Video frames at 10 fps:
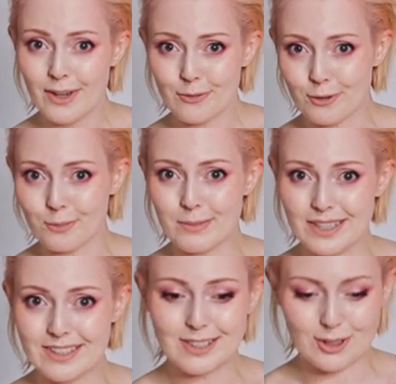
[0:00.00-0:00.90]
for
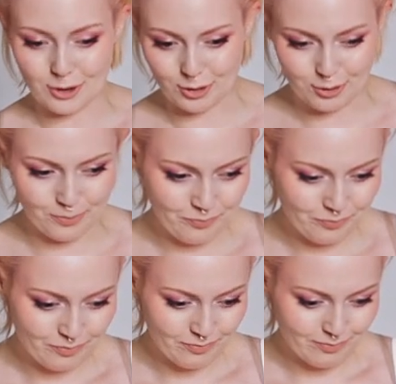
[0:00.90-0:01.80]
me to
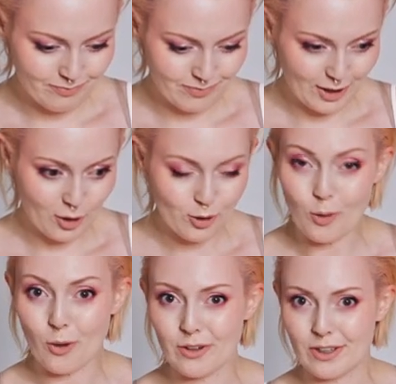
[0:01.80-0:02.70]
go
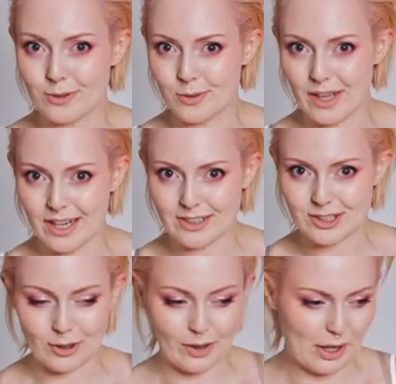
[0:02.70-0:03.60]
on and do that.
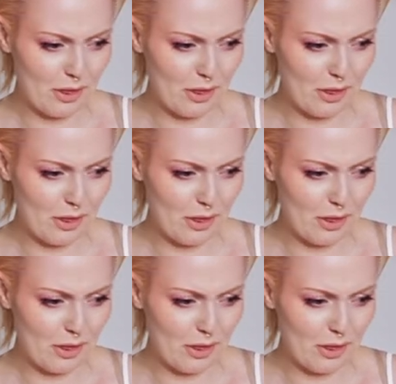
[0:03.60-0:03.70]
So I